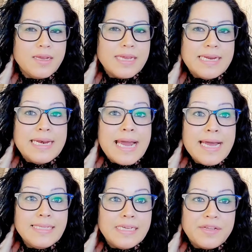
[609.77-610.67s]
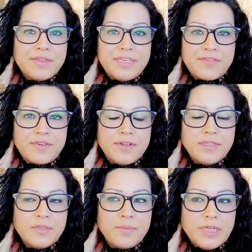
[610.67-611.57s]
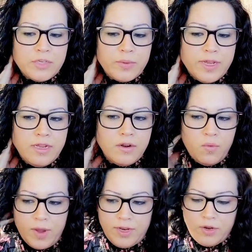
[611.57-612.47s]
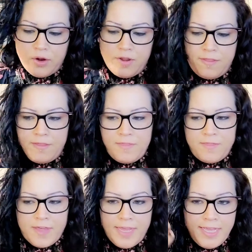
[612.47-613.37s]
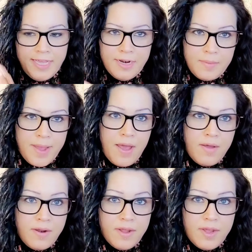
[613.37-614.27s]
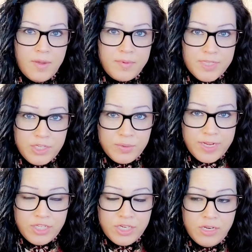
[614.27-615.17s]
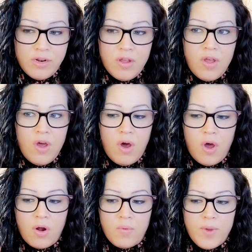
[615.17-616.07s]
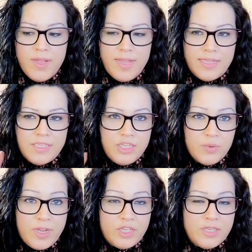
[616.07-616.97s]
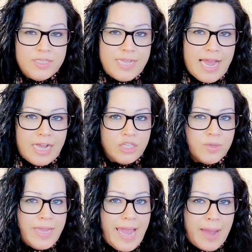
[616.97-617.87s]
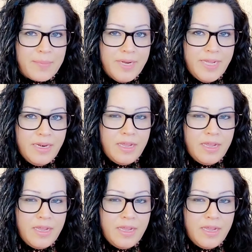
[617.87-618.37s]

cannot tell the difference between when you're thinking about a situation or when that situation is actually happening,